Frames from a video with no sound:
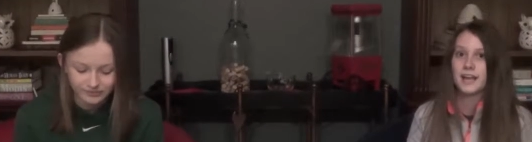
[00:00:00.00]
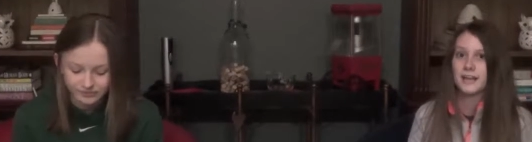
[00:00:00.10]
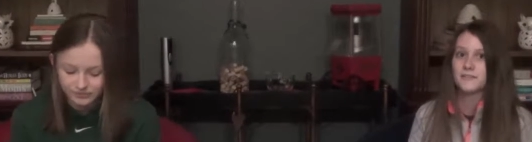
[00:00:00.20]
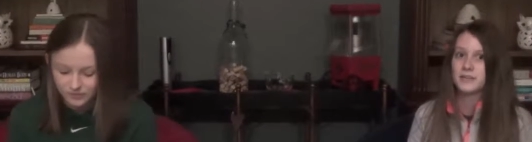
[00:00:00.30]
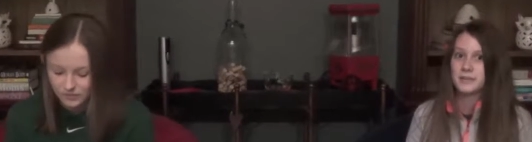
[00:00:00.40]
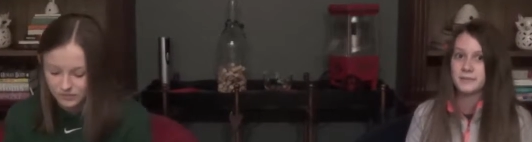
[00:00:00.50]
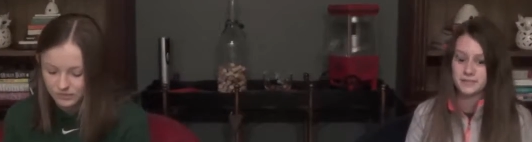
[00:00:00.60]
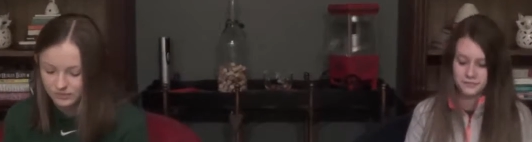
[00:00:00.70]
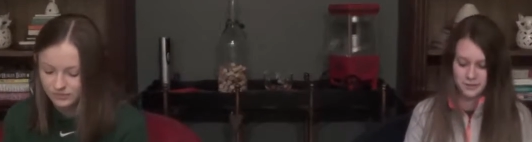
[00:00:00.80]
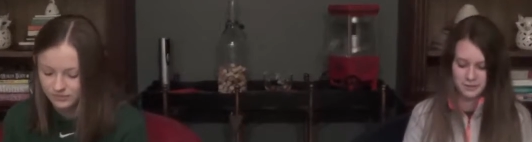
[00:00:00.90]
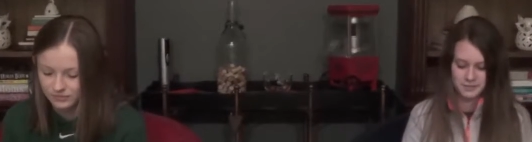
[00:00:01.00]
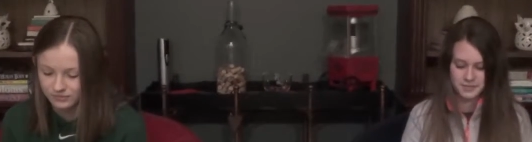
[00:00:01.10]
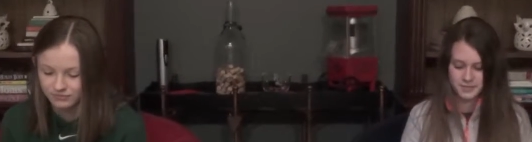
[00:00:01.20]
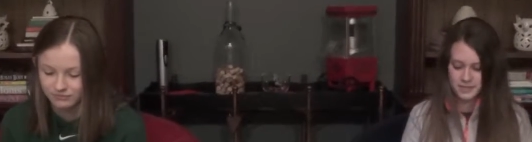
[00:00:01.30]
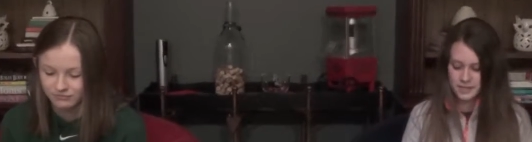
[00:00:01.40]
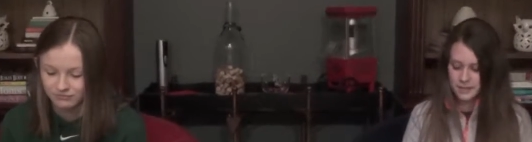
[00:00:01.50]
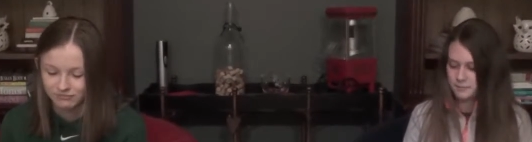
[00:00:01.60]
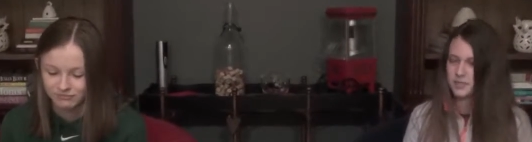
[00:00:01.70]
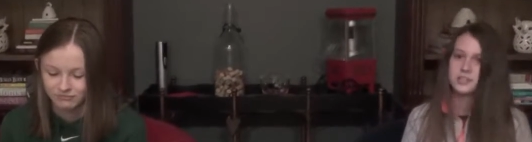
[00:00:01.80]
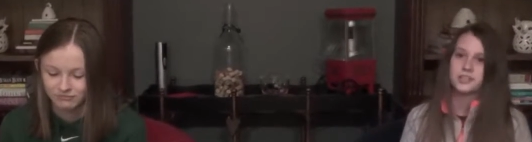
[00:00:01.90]
Speaker 1: at Freeman's Farms.
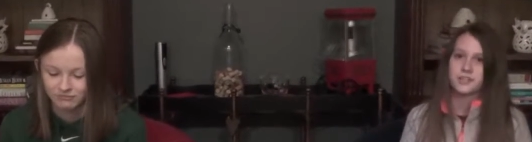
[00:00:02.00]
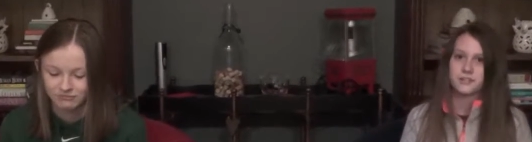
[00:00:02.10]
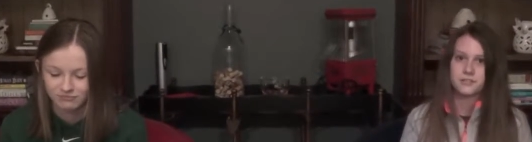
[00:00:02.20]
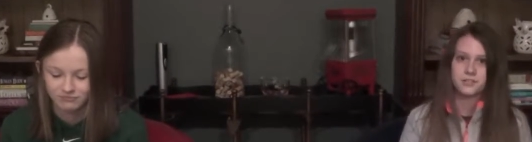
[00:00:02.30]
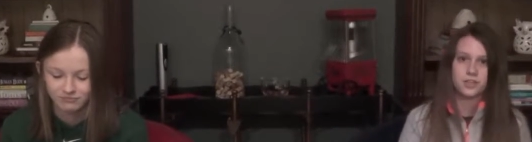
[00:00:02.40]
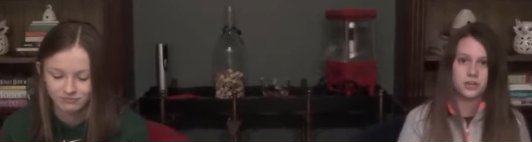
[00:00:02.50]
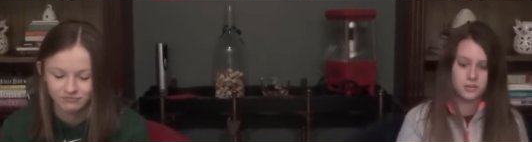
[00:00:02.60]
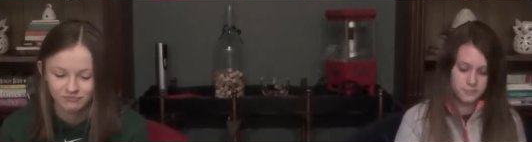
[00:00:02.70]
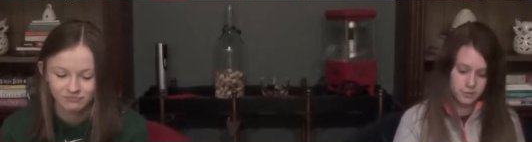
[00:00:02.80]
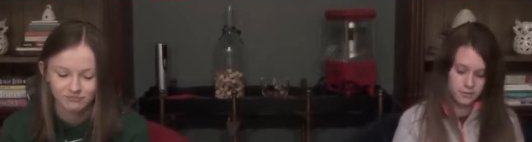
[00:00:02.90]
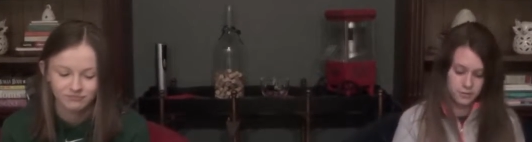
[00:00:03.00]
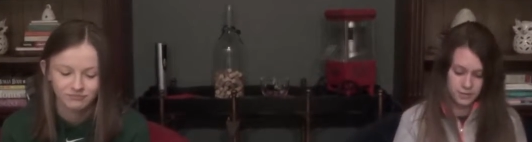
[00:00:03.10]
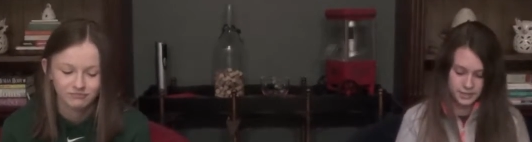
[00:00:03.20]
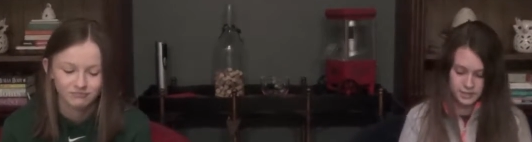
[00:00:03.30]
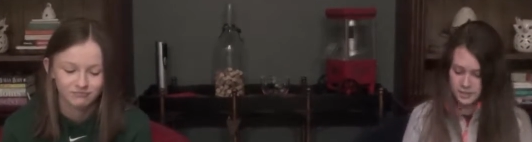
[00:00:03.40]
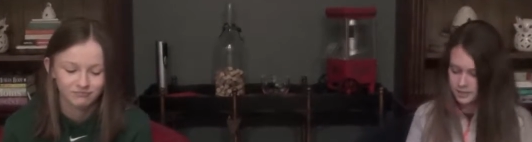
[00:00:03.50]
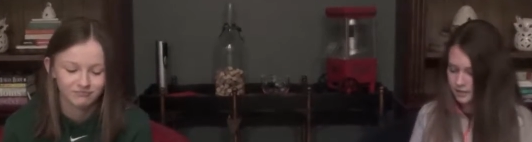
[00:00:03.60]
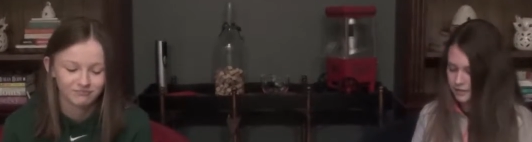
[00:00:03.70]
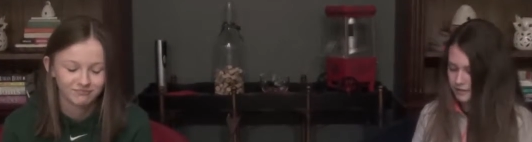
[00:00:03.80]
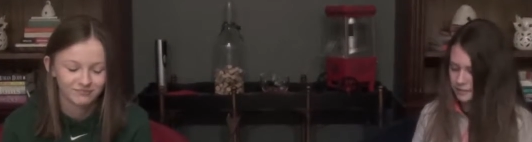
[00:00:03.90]
British General John Burgoyne
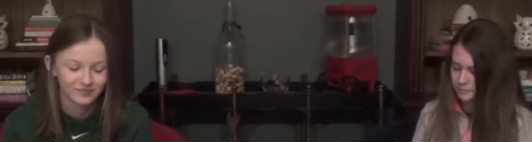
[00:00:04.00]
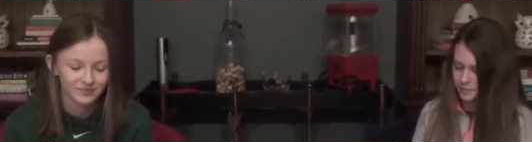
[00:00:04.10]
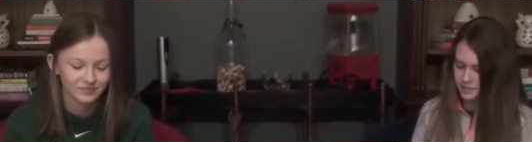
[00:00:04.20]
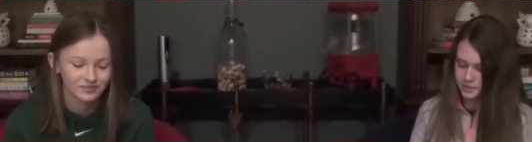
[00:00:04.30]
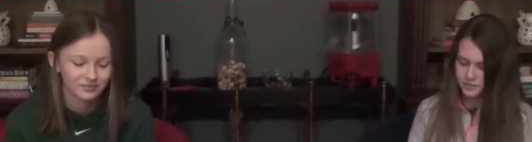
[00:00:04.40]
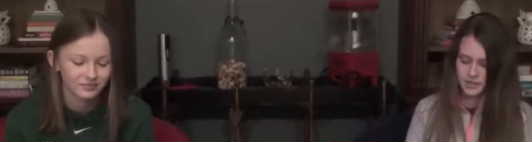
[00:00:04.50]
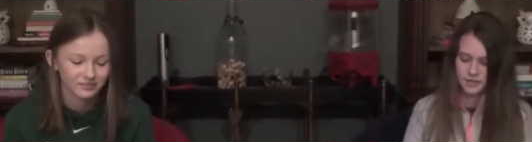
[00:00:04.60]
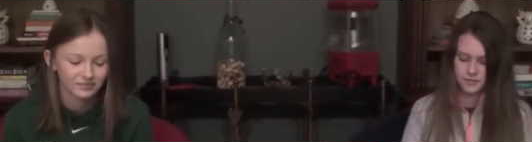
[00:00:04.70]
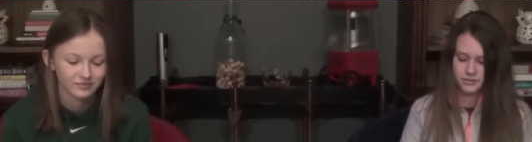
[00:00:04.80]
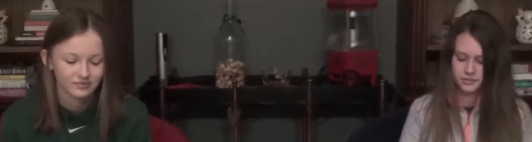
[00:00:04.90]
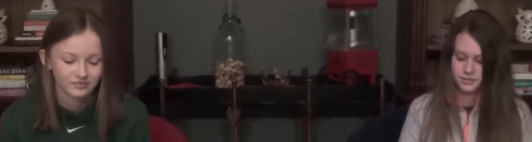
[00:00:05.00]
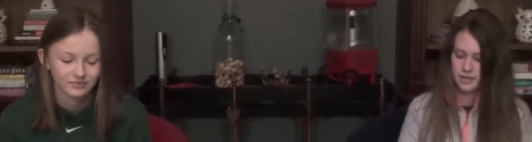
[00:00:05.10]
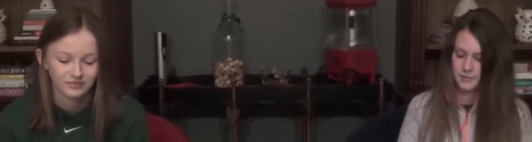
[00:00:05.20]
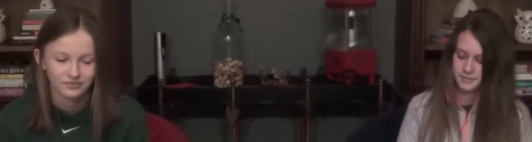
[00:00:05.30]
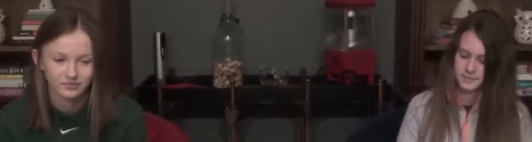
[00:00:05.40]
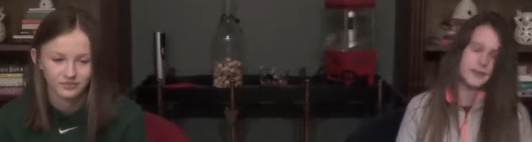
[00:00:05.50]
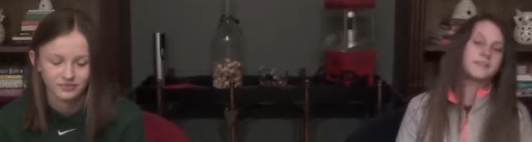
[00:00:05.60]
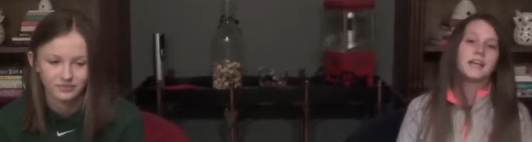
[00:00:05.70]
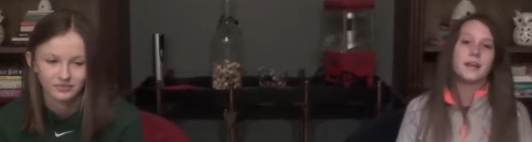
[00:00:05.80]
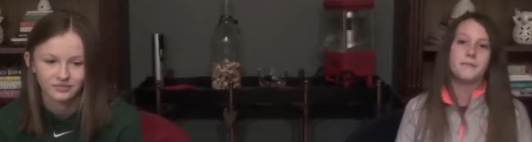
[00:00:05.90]
led the British South and stopped about
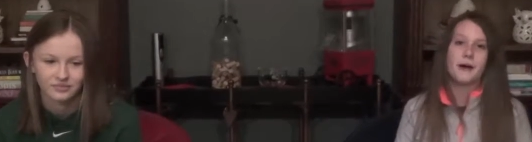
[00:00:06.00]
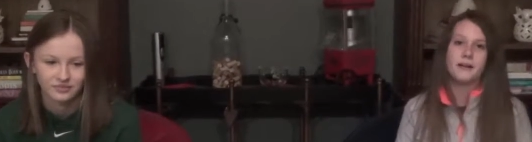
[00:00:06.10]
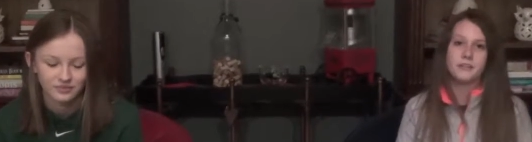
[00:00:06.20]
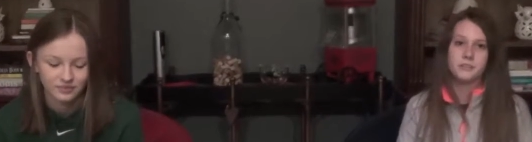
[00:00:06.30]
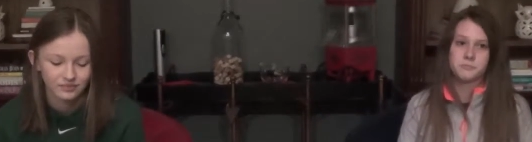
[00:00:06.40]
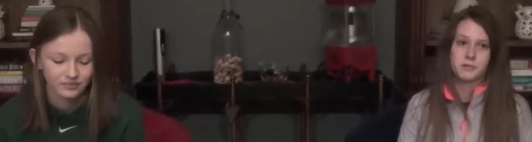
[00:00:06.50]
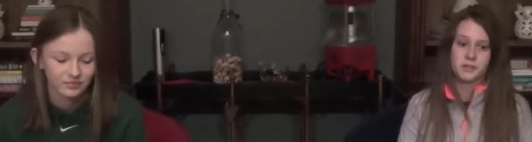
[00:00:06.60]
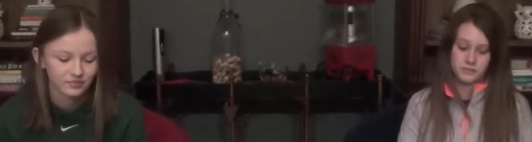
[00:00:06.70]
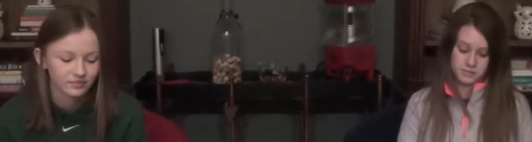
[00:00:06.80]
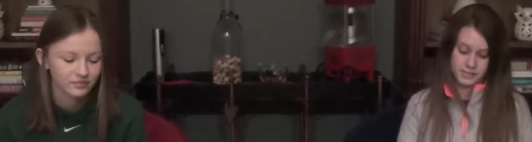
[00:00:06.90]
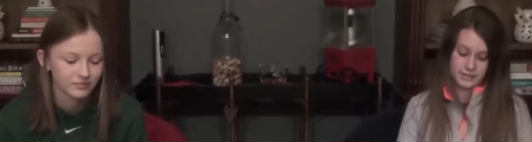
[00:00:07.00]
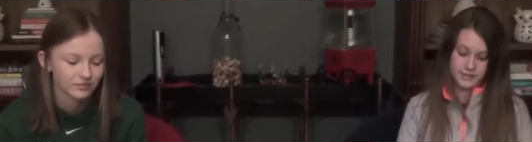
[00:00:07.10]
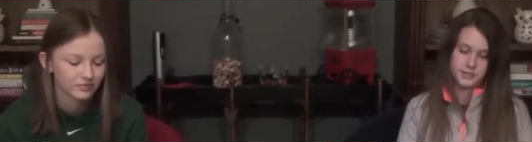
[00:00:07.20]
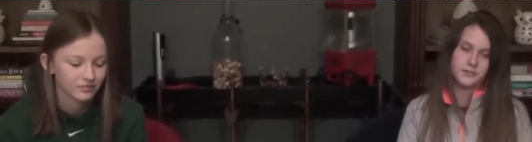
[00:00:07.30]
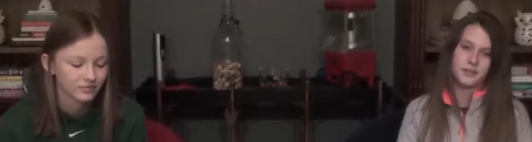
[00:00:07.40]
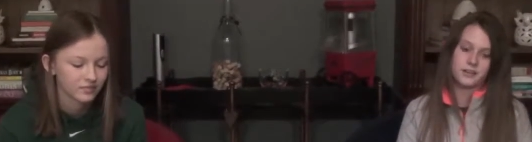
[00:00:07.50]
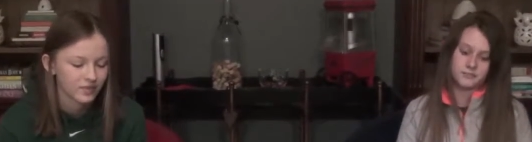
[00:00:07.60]
10 miles below Saratoga.